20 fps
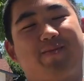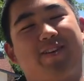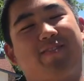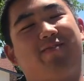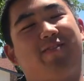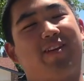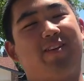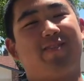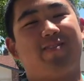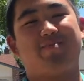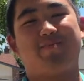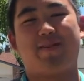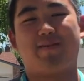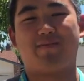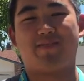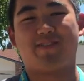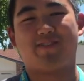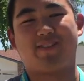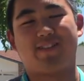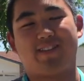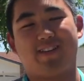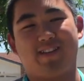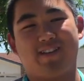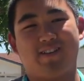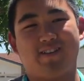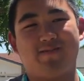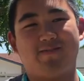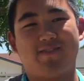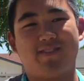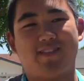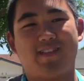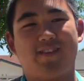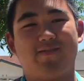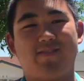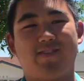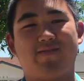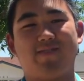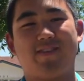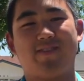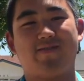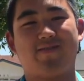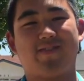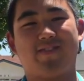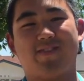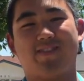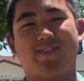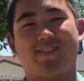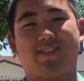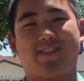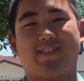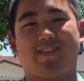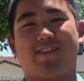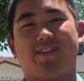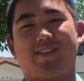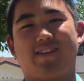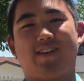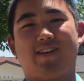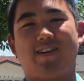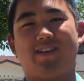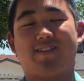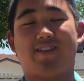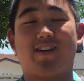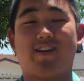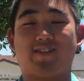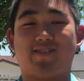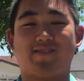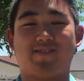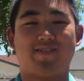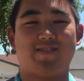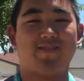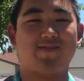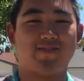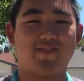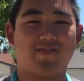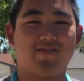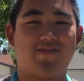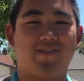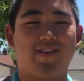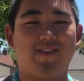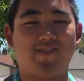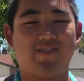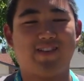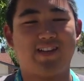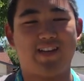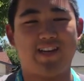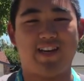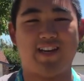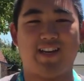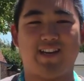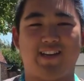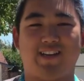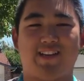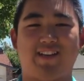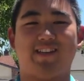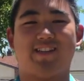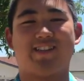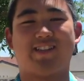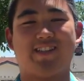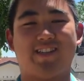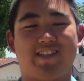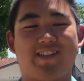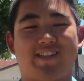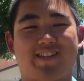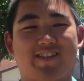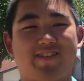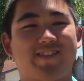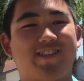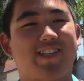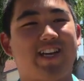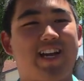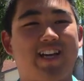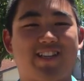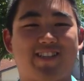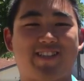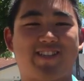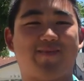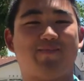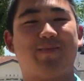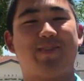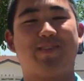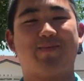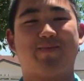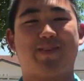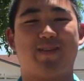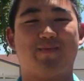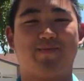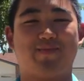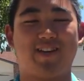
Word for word: my favorite memory of Sarah was definitely when I first uh, talked to her over the phone, and uh, she issued a challenge to me about